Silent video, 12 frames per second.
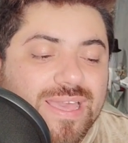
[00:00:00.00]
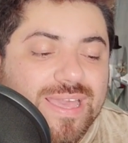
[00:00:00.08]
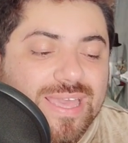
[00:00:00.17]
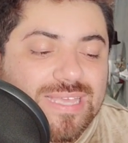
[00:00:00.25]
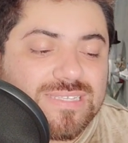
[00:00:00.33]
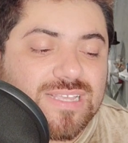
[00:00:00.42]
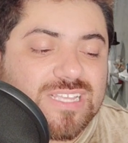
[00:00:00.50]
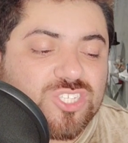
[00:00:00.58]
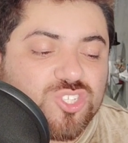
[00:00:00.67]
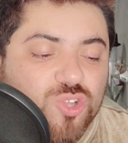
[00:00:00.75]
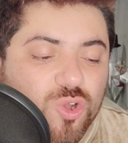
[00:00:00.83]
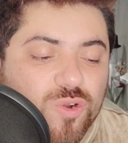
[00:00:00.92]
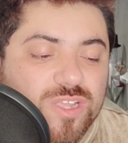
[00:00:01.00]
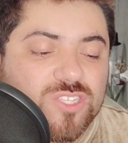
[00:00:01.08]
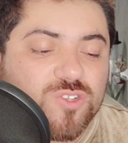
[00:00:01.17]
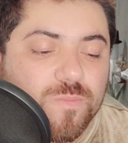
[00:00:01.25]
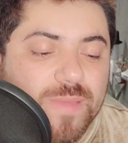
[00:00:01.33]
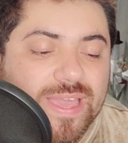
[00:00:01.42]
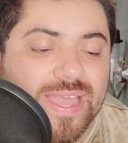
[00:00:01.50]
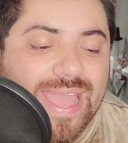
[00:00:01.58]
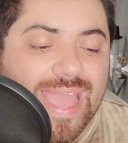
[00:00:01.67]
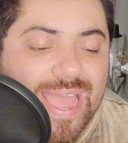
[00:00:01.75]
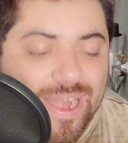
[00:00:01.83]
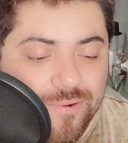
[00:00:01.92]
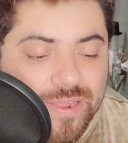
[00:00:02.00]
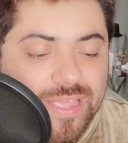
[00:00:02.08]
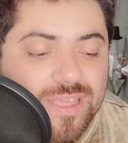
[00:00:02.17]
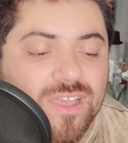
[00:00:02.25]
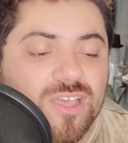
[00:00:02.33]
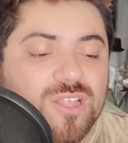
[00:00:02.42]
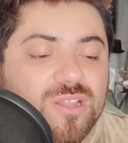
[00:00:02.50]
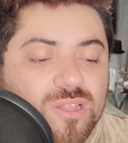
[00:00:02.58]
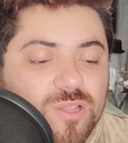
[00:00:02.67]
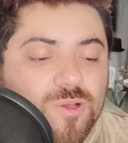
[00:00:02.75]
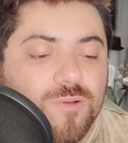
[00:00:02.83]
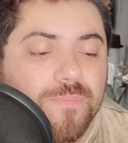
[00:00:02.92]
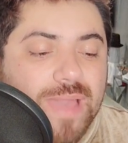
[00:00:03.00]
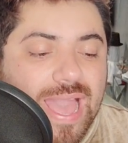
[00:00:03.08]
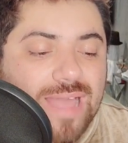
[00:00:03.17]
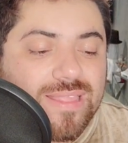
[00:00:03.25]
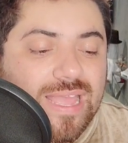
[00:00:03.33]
his story to make Ari look bad,